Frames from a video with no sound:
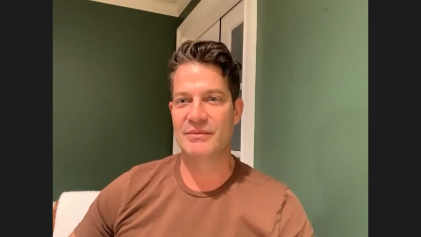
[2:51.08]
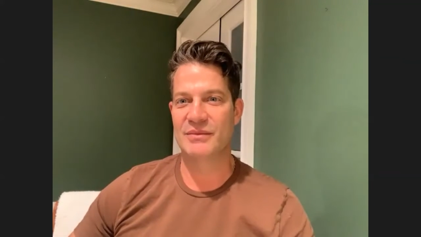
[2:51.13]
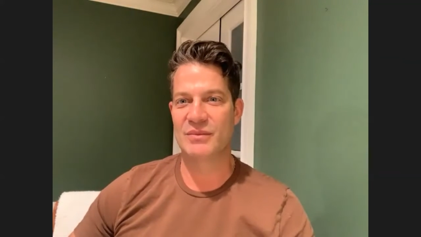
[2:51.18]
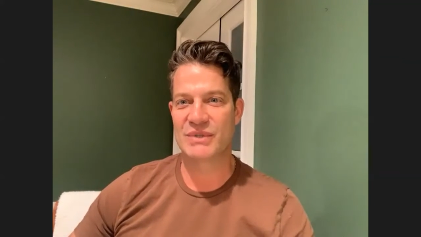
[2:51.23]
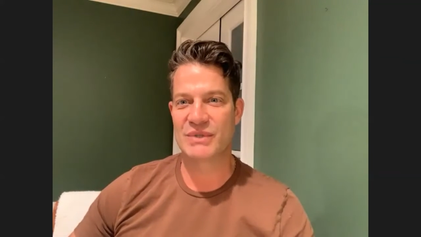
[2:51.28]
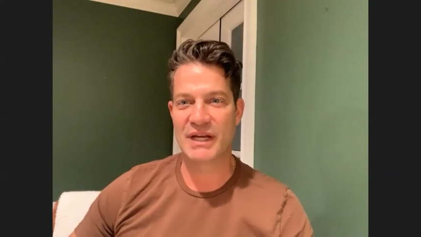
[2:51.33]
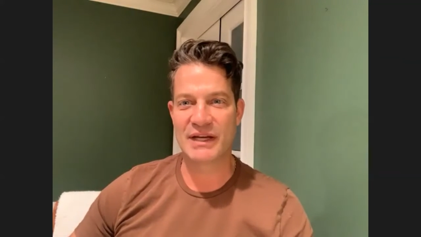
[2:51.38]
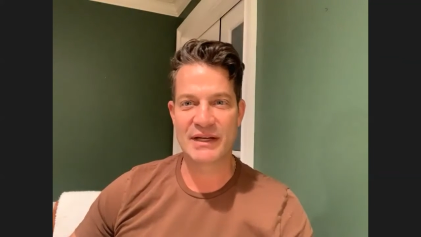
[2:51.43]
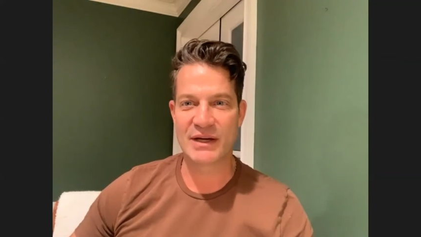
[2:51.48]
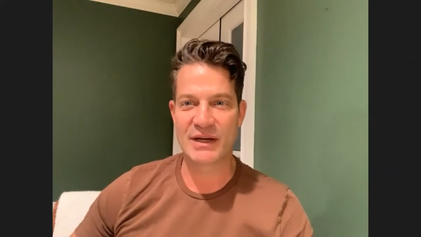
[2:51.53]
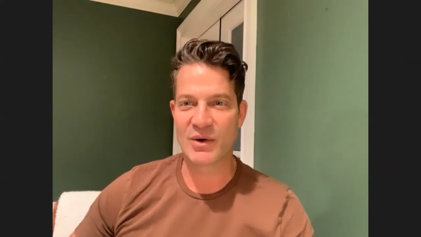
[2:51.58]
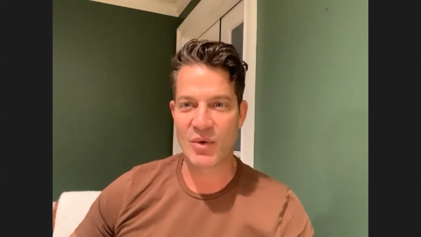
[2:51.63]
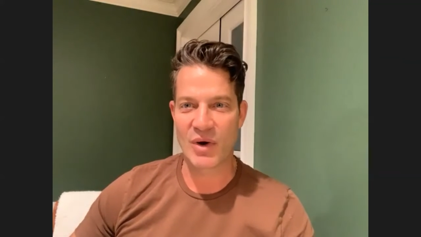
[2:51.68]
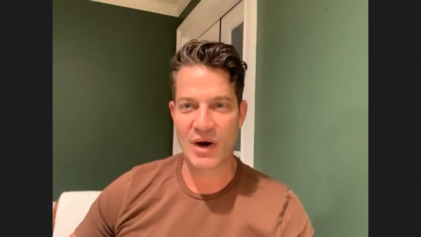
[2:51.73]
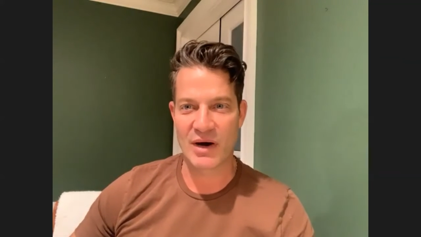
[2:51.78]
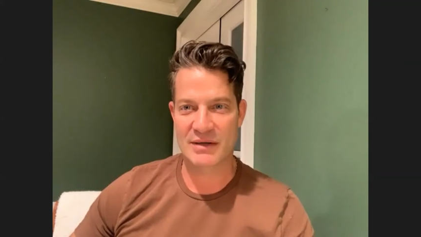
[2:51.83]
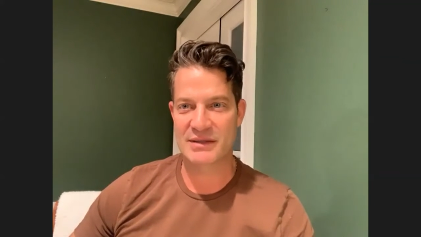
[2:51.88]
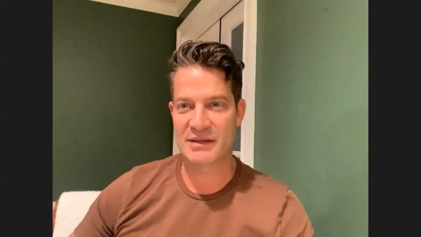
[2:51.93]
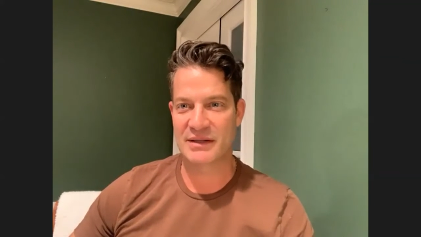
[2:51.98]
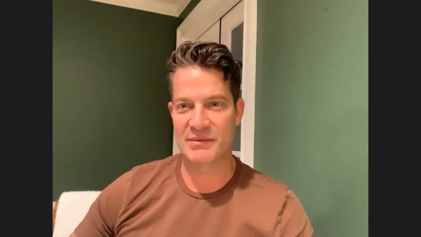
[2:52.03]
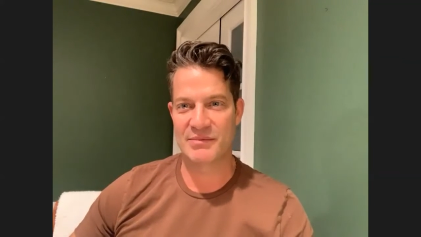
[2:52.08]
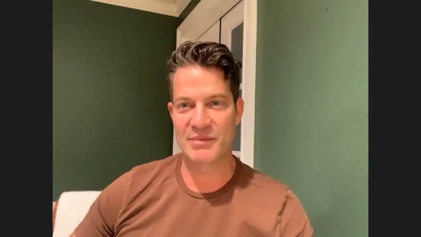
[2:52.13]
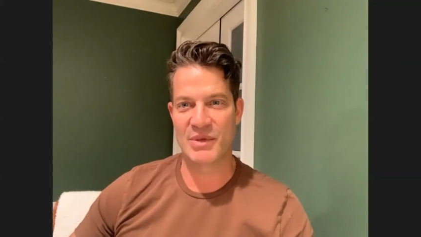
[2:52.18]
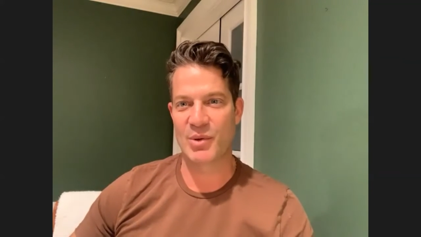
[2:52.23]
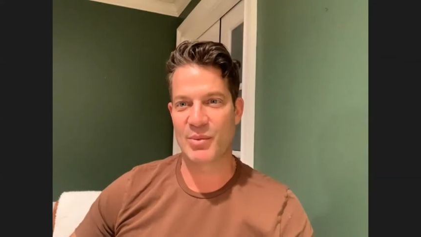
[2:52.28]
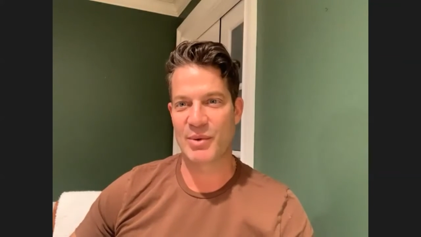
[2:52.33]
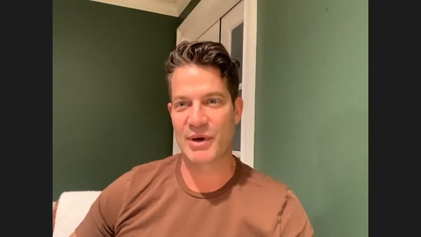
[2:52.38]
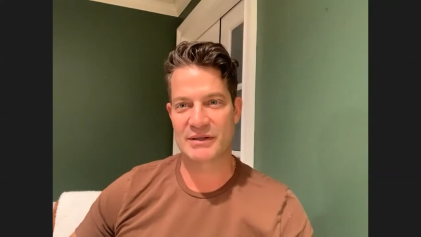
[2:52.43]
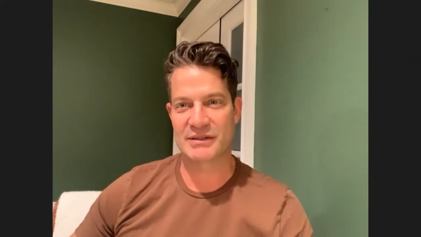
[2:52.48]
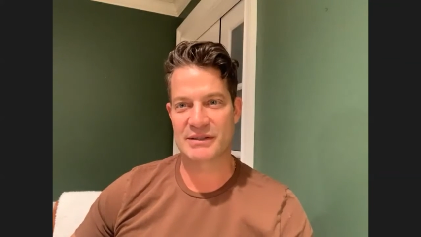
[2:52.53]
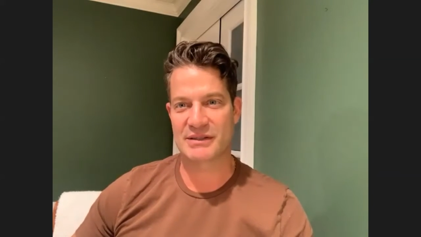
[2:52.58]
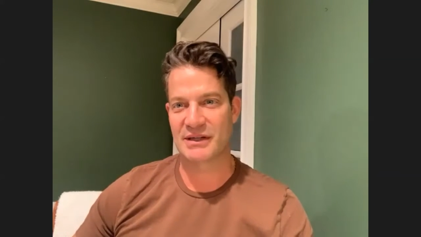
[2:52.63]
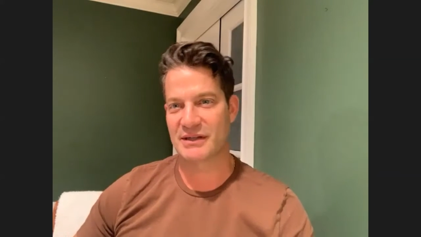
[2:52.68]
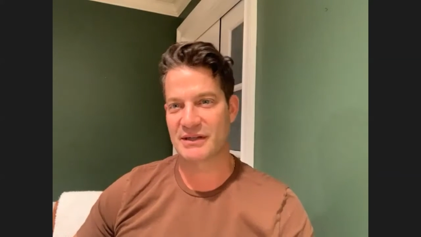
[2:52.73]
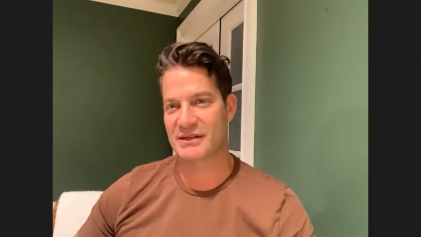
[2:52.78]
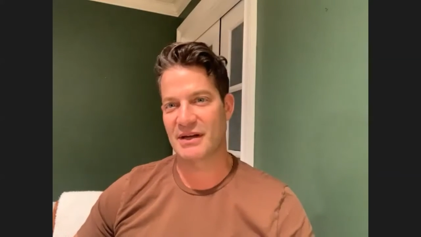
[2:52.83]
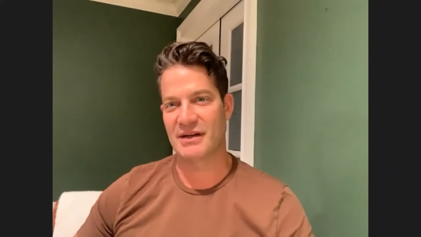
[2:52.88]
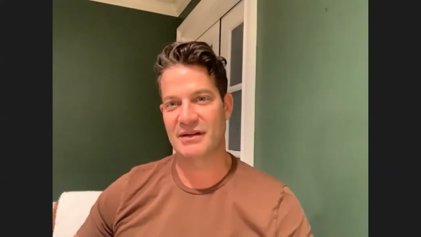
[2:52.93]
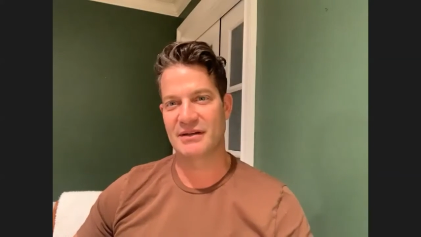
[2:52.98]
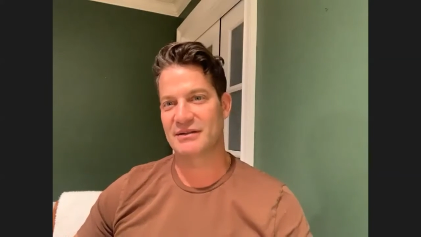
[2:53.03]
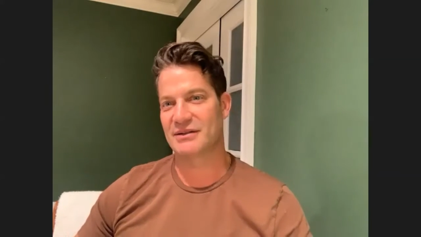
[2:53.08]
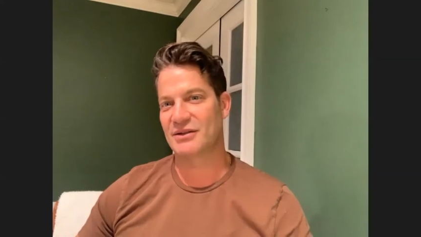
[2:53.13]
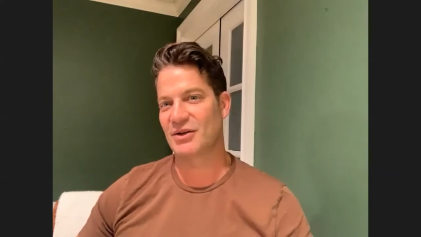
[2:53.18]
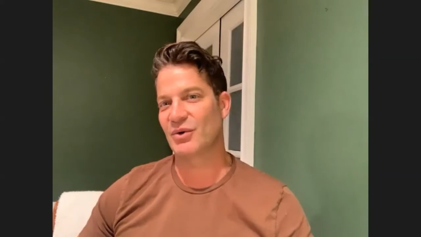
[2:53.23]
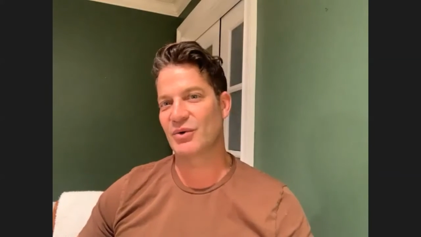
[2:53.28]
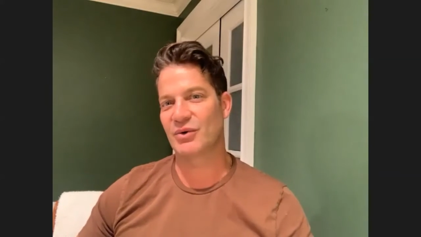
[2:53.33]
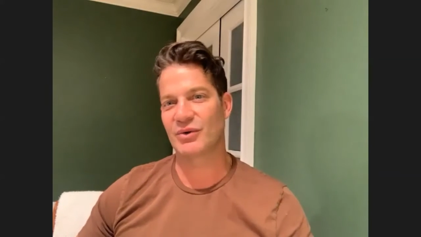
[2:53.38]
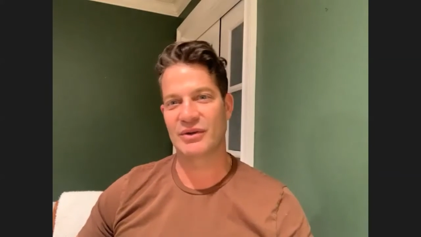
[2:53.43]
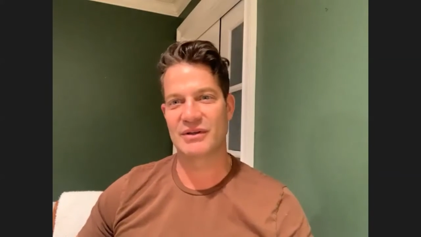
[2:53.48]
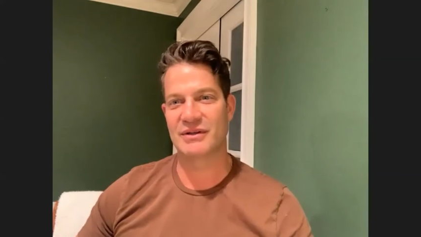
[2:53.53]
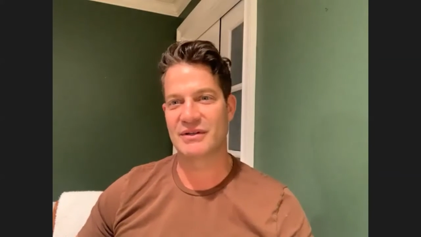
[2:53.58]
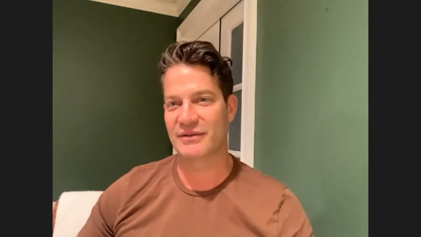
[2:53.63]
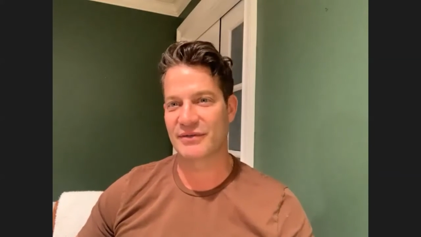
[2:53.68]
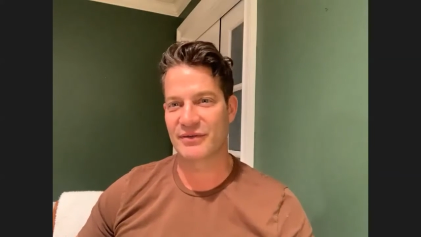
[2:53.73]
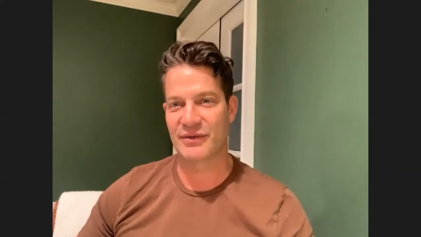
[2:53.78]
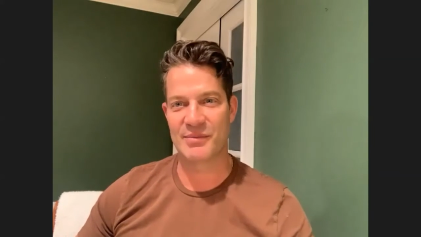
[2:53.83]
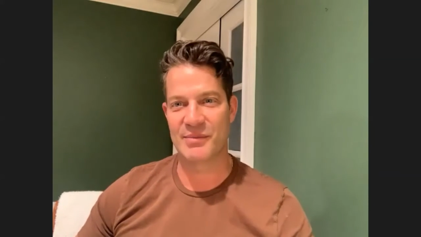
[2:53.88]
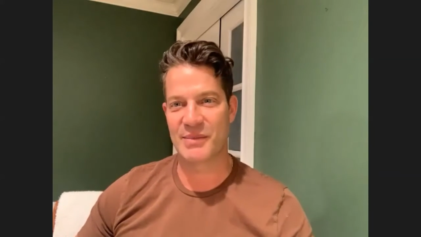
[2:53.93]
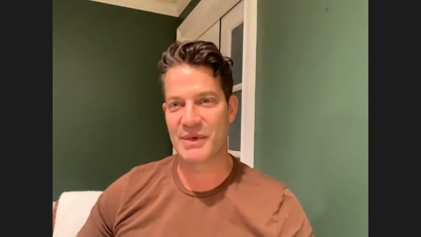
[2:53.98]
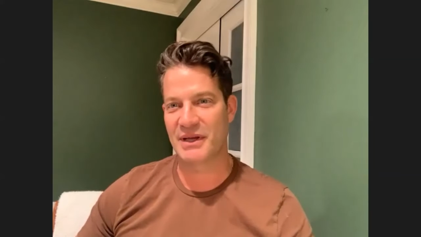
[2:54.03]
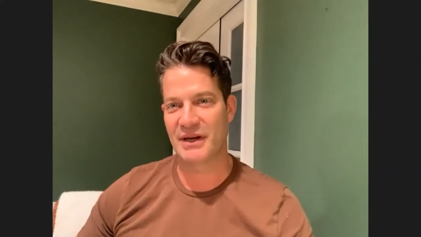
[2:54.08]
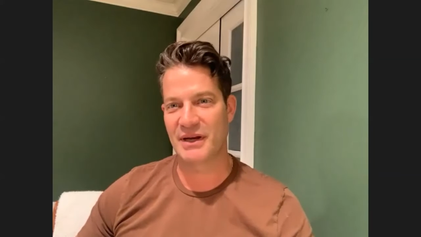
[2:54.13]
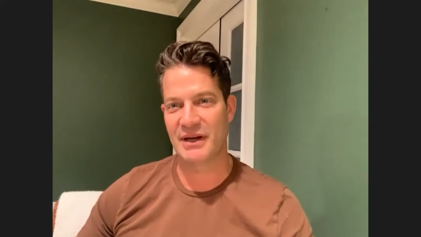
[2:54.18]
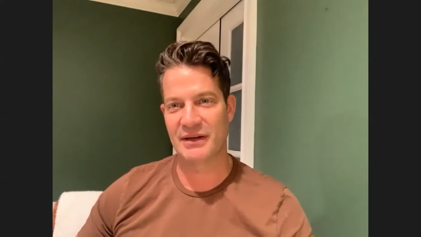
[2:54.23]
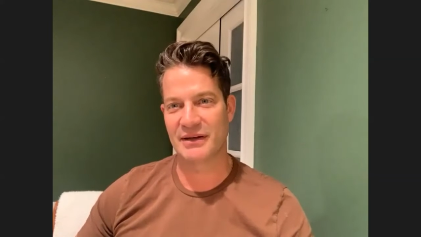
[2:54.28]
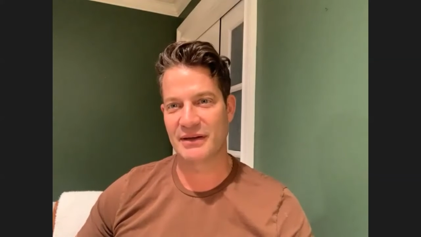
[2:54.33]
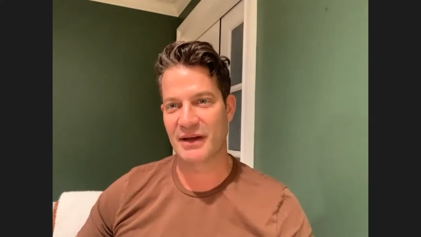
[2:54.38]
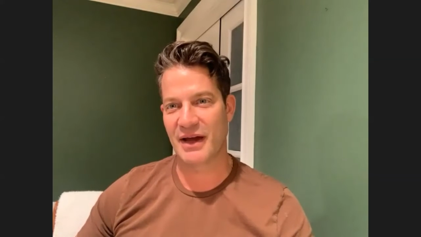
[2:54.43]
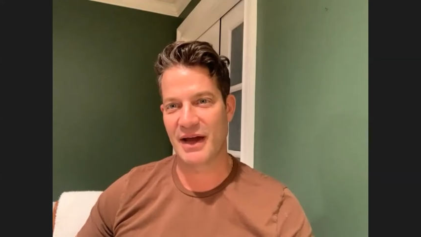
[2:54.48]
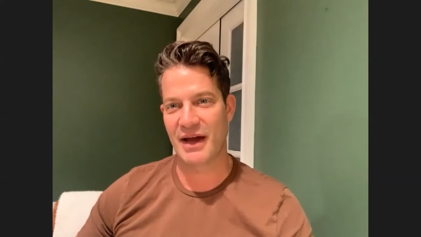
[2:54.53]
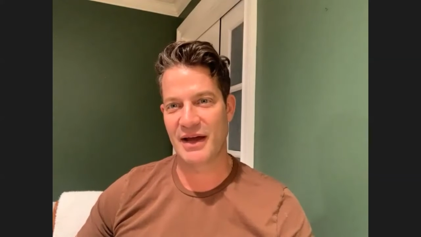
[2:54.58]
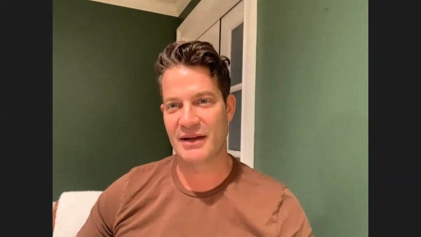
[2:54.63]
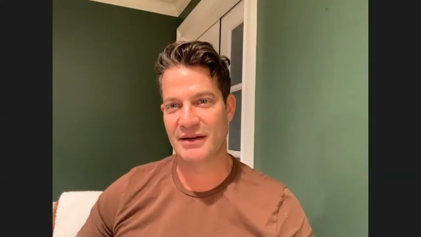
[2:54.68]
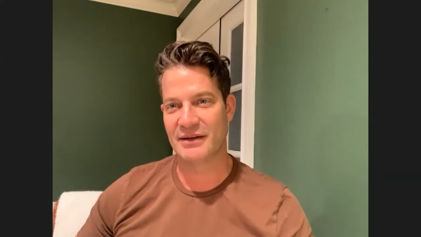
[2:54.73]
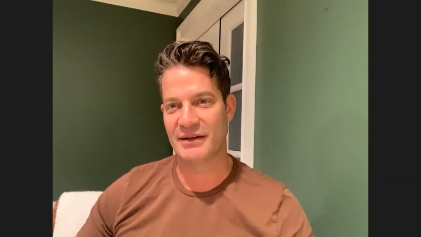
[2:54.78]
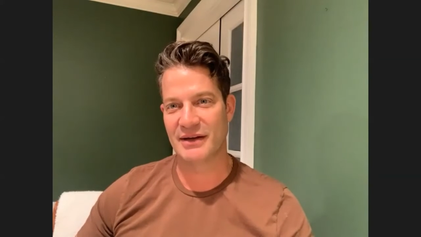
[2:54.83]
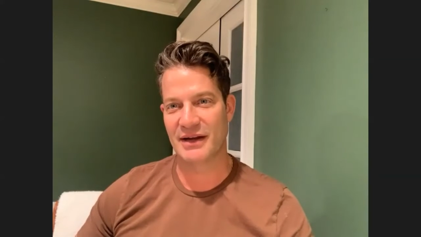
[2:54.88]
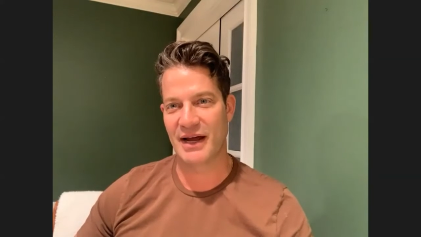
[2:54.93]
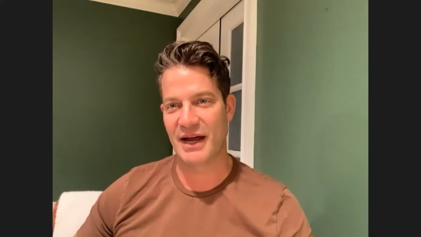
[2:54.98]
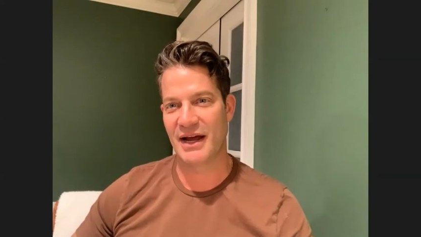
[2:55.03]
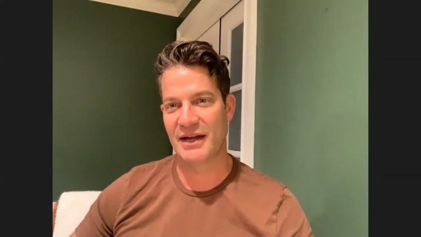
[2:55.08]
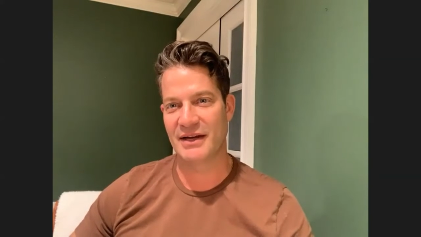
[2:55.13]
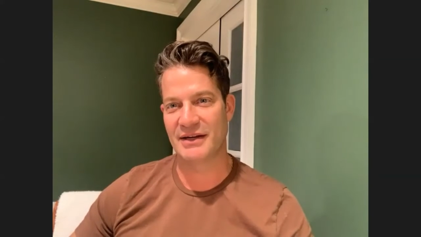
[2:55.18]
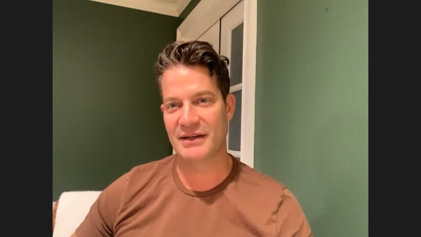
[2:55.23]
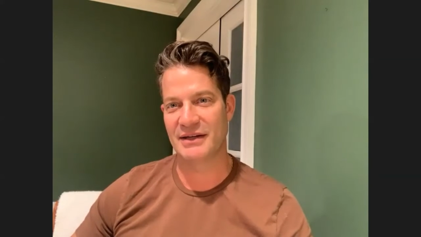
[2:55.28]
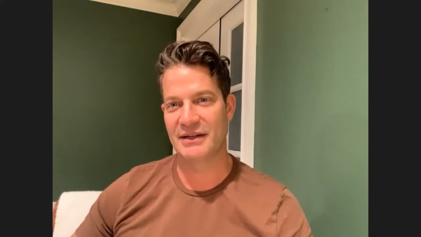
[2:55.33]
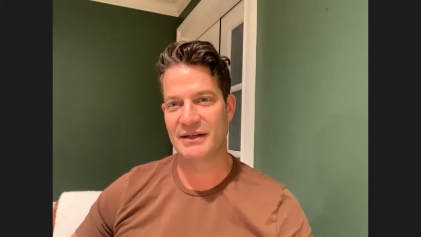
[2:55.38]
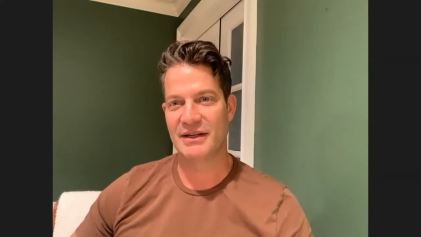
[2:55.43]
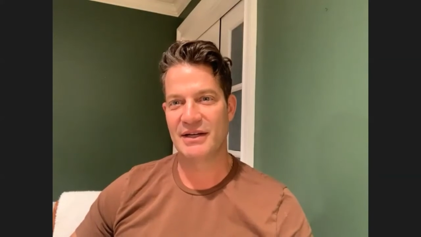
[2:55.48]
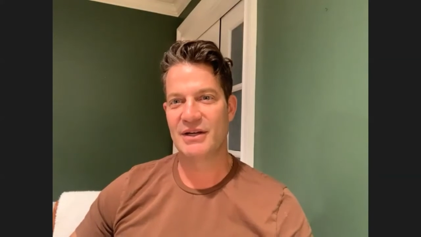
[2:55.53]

Taking a walk to the mailbox takes on a totally different meaning, and